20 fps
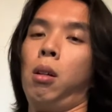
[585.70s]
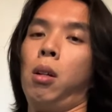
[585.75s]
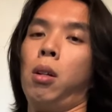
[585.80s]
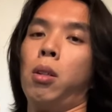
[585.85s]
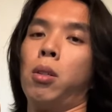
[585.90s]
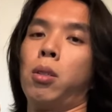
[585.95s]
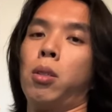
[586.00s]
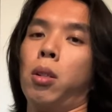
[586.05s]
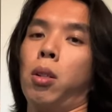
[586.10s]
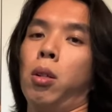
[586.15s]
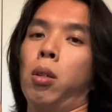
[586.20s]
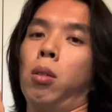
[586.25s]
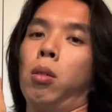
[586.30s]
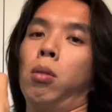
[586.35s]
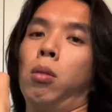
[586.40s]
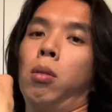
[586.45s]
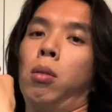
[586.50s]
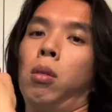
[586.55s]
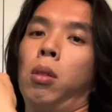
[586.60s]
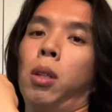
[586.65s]
So,
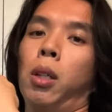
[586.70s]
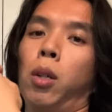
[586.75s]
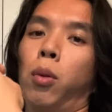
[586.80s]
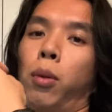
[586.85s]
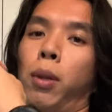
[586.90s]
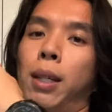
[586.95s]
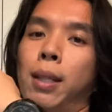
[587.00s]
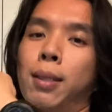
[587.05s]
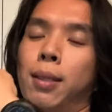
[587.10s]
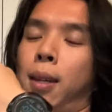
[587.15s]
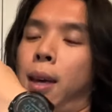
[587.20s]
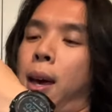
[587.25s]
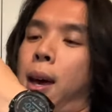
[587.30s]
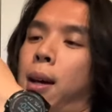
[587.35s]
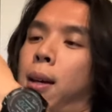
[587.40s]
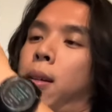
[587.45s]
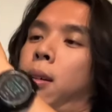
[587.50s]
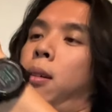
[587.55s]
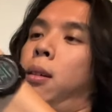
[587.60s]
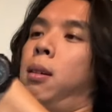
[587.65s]
you know, with these CAC
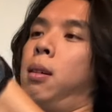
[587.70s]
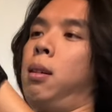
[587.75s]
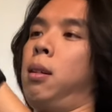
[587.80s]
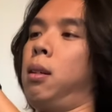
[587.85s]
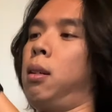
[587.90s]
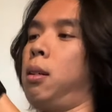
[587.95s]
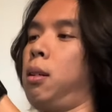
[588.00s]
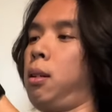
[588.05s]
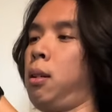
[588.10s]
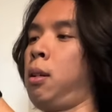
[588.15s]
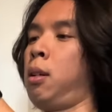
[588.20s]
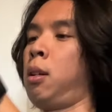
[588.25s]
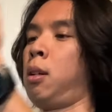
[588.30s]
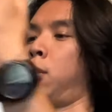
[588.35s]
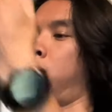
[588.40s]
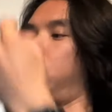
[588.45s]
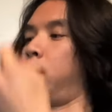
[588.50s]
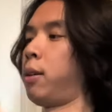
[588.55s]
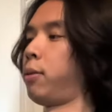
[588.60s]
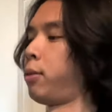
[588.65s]

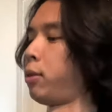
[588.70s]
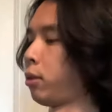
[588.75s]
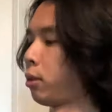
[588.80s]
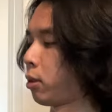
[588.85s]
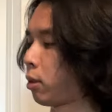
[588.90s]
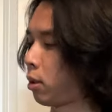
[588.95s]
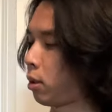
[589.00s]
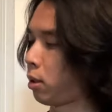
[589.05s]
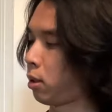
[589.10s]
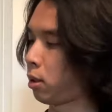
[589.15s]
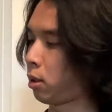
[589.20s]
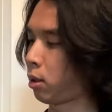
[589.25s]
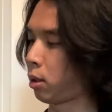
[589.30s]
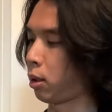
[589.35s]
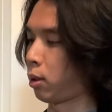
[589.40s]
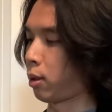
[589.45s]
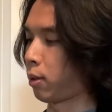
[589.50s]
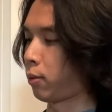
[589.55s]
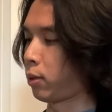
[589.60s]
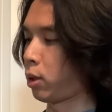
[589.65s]
rifles, you
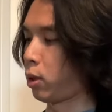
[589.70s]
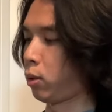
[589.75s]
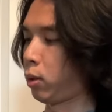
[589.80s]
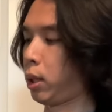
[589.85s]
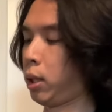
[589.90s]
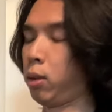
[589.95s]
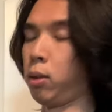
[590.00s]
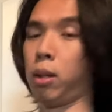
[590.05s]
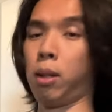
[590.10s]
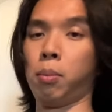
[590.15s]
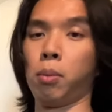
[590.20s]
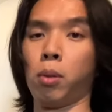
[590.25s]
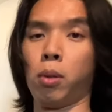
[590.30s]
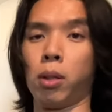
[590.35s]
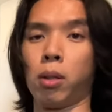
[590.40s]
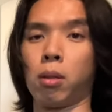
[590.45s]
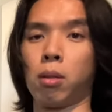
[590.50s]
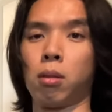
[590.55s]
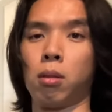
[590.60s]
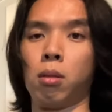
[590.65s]
have two QD
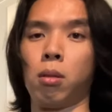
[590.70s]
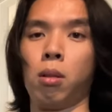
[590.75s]
points,